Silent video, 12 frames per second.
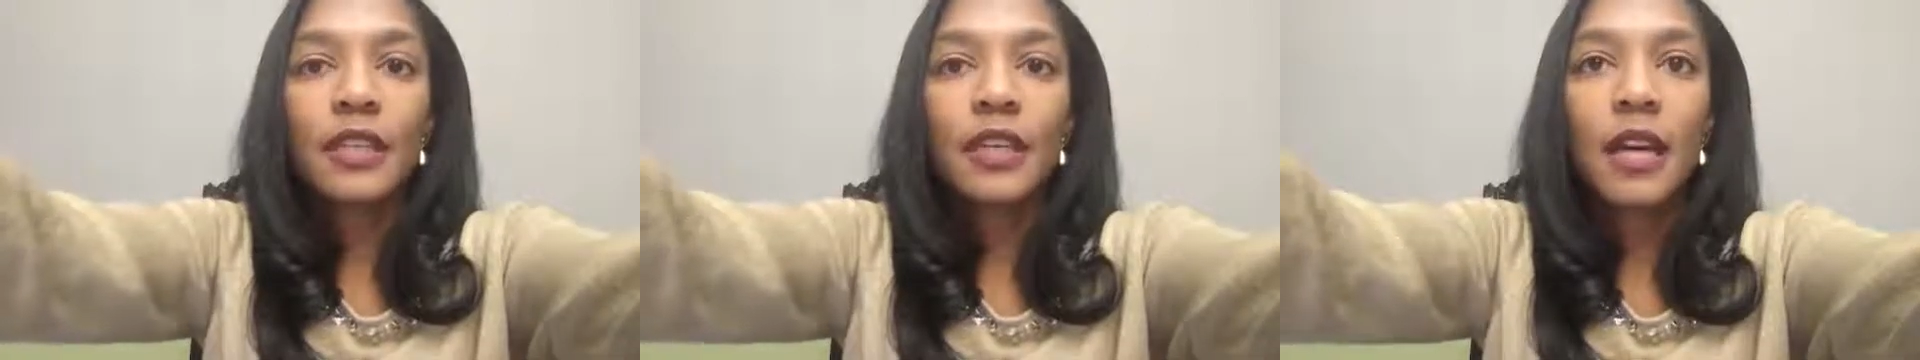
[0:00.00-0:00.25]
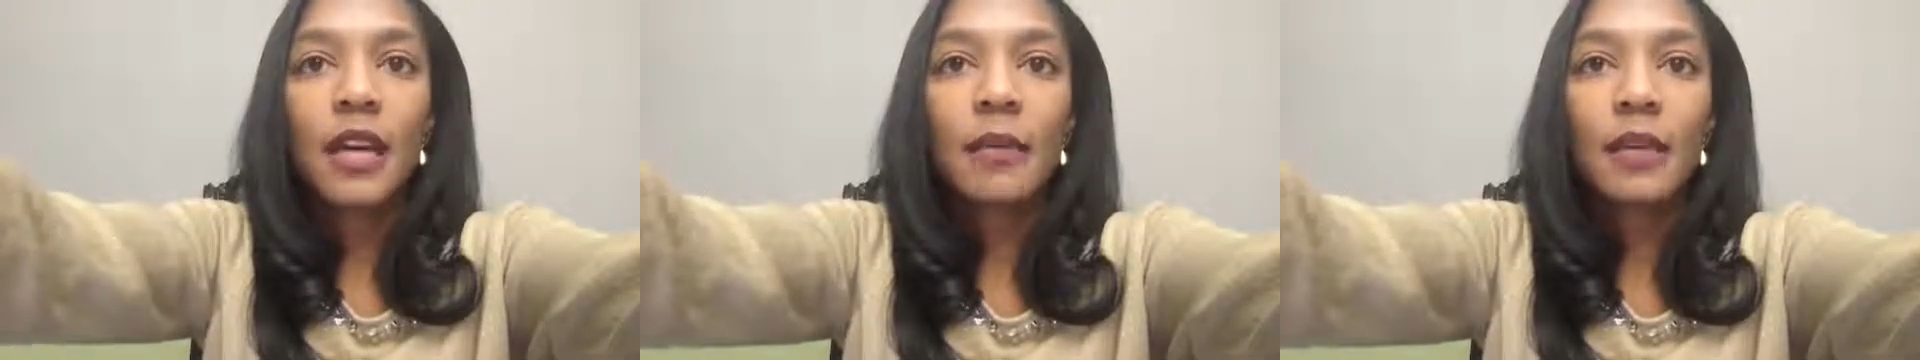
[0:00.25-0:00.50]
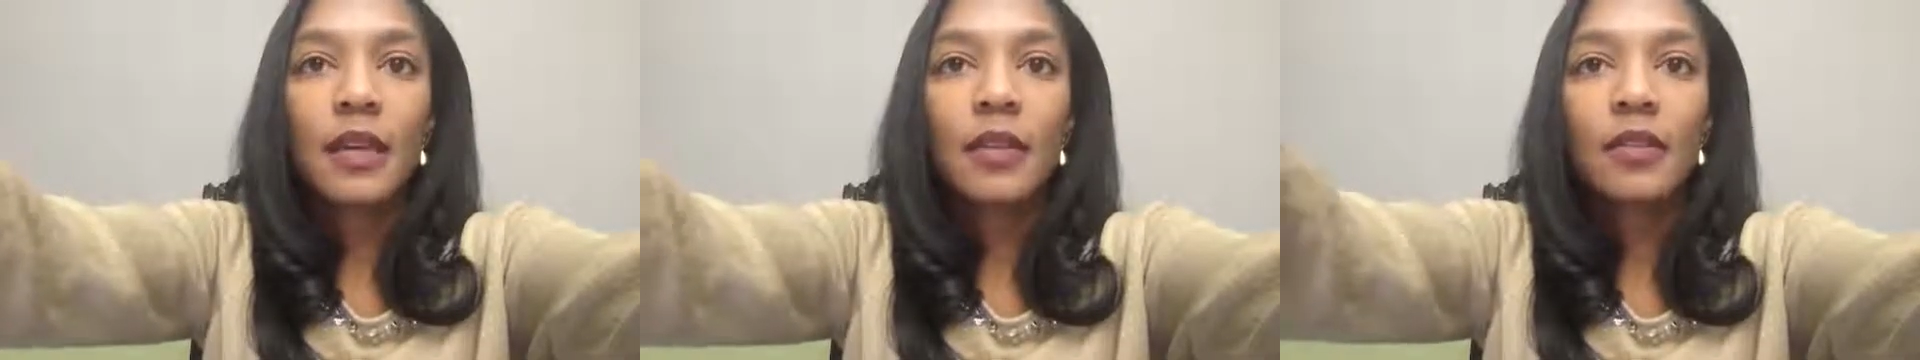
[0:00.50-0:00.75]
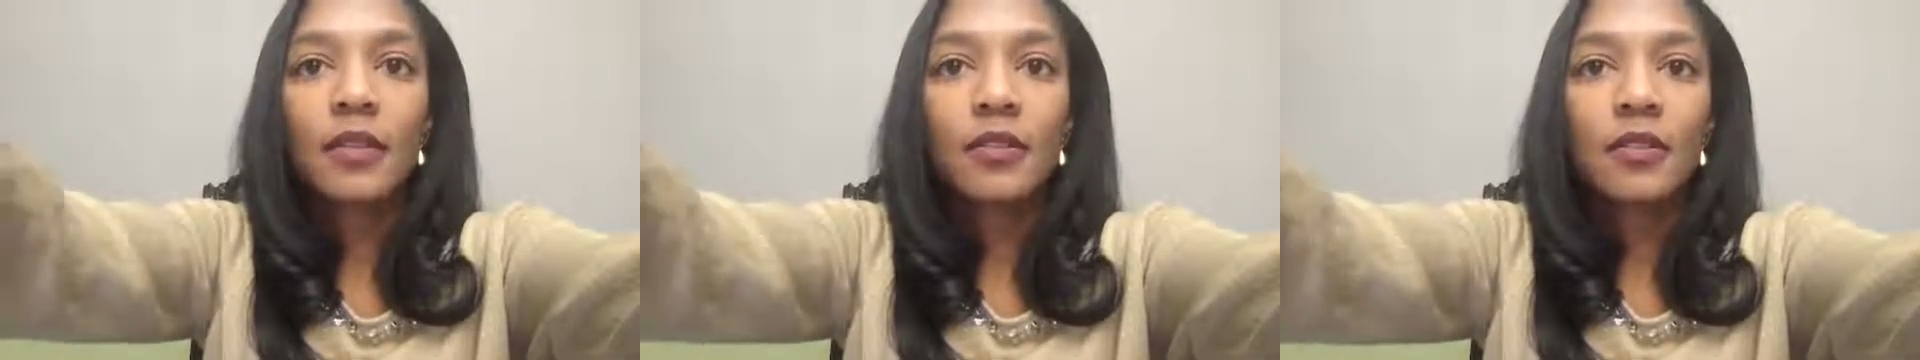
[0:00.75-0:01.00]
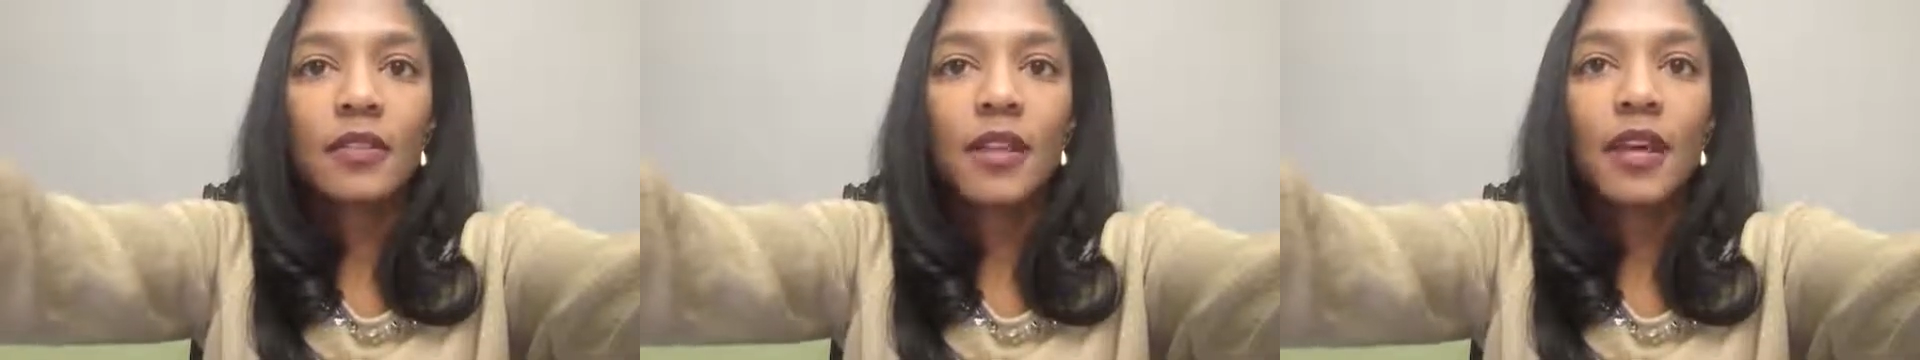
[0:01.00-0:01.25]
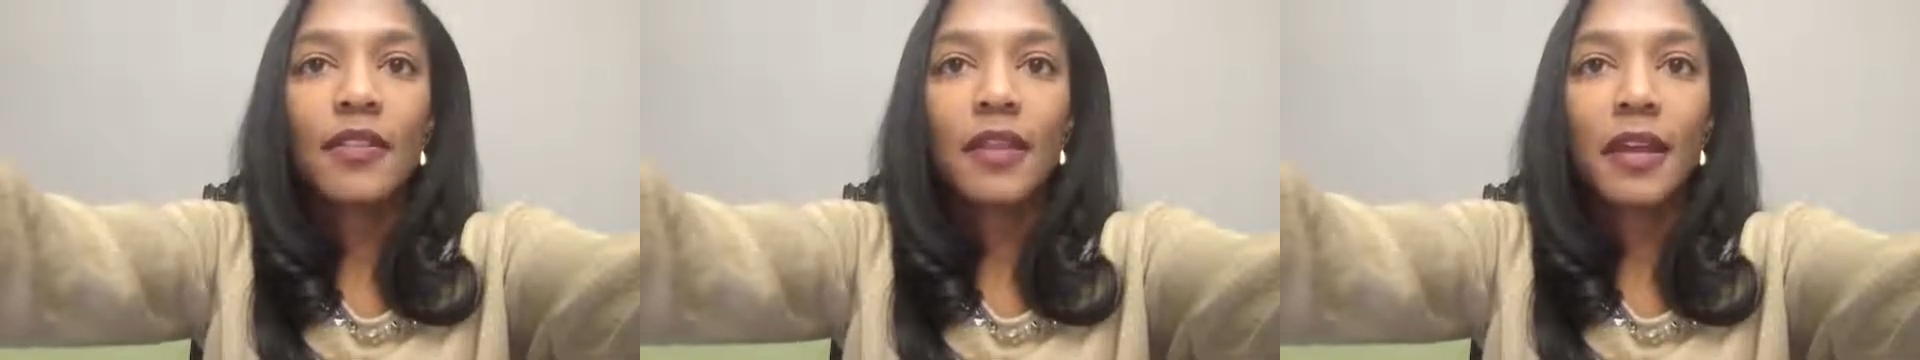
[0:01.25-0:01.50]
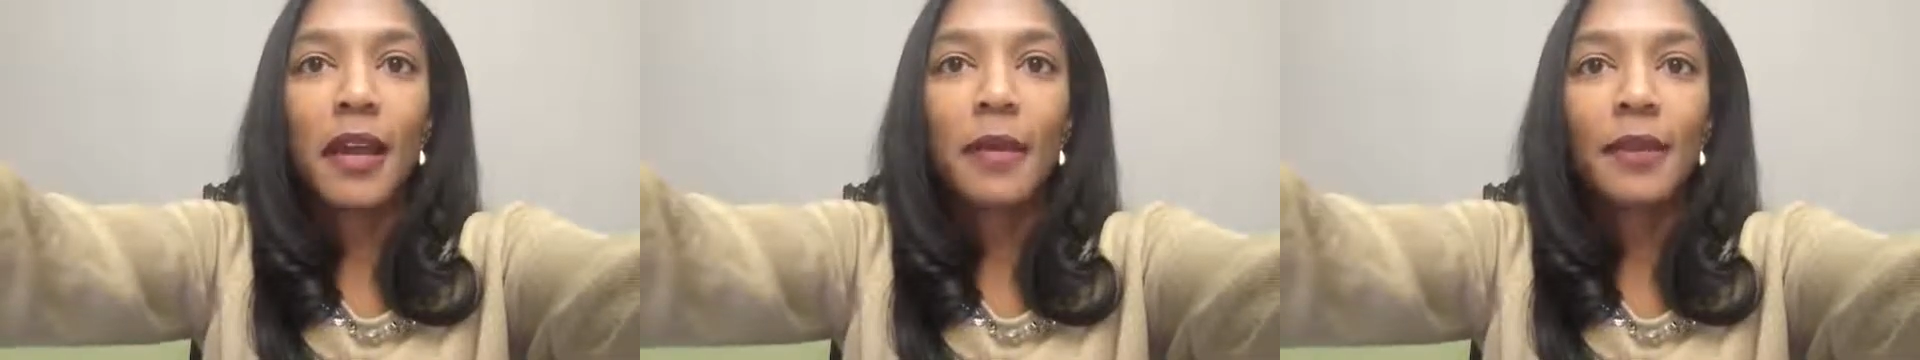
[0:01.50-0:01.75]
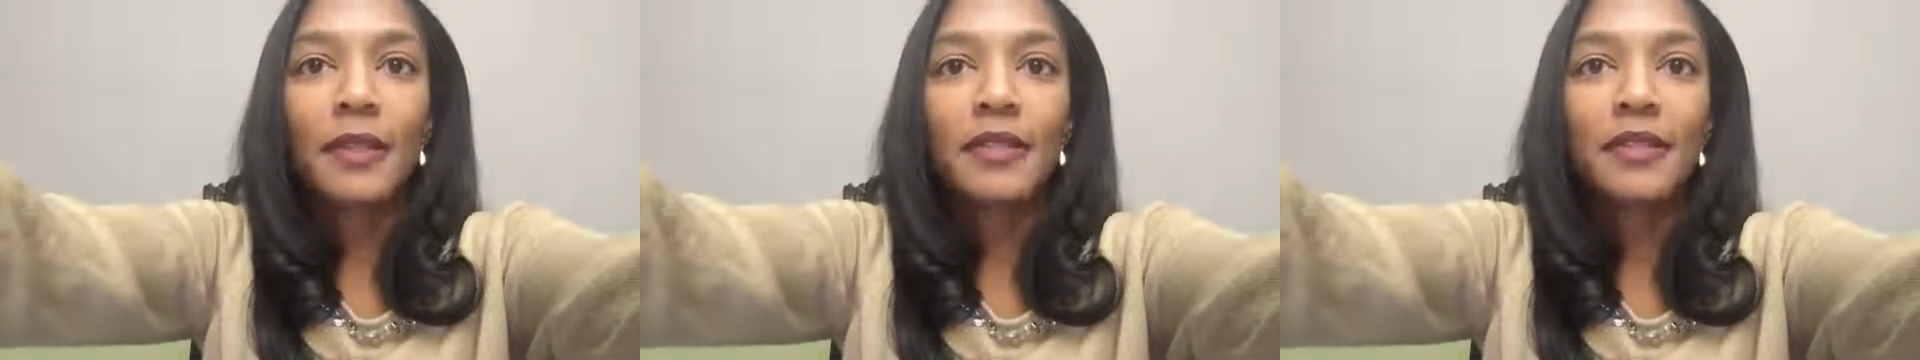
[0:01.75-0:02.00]
comment, or not in the
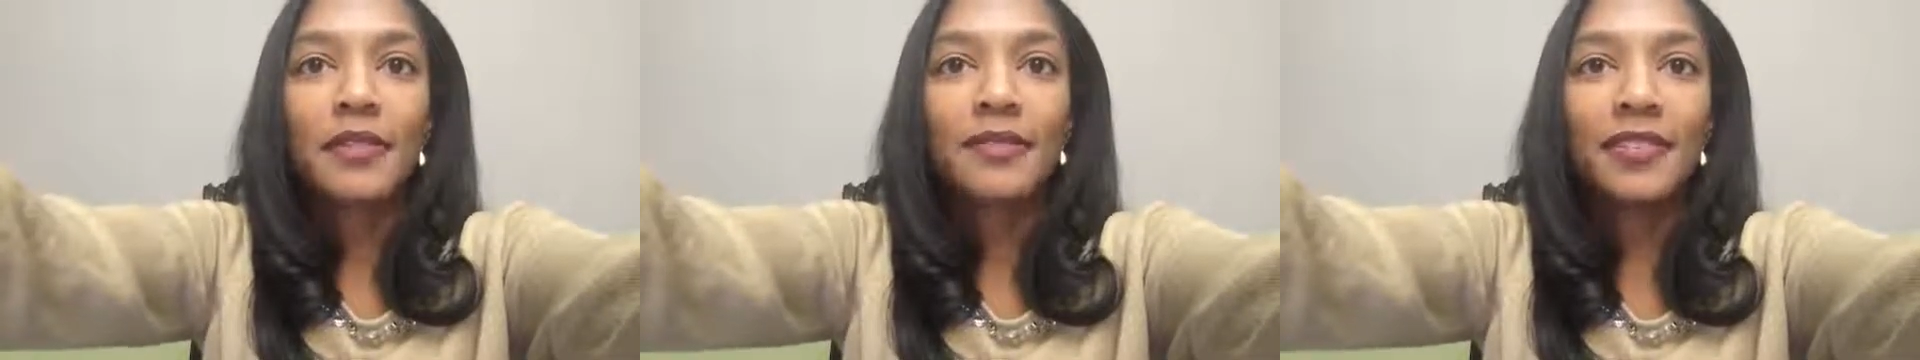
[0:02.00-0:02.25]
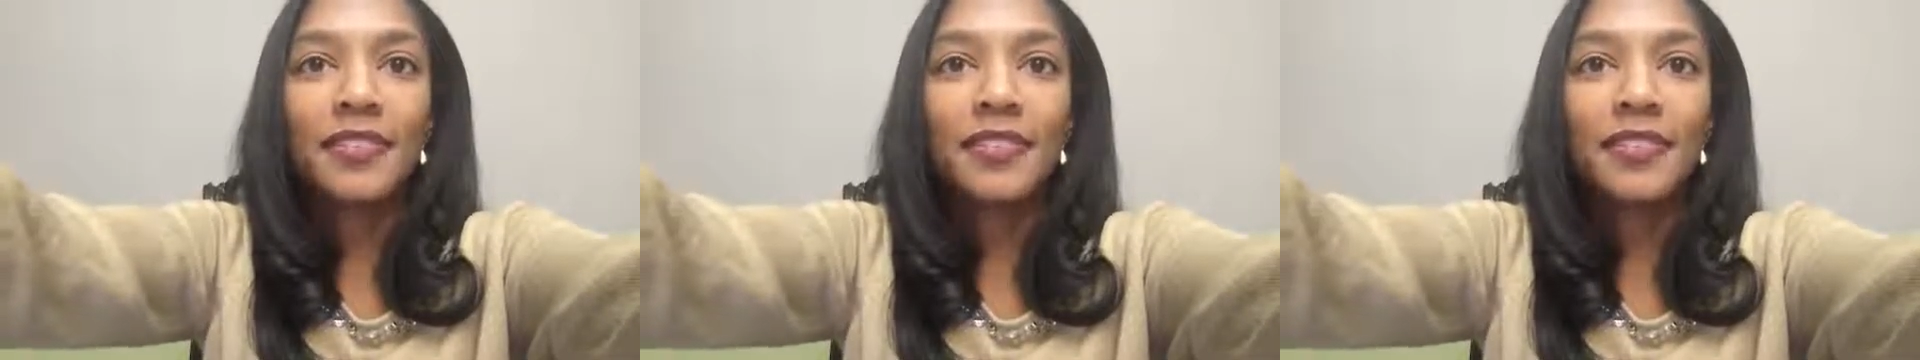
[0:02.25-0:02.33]
comments,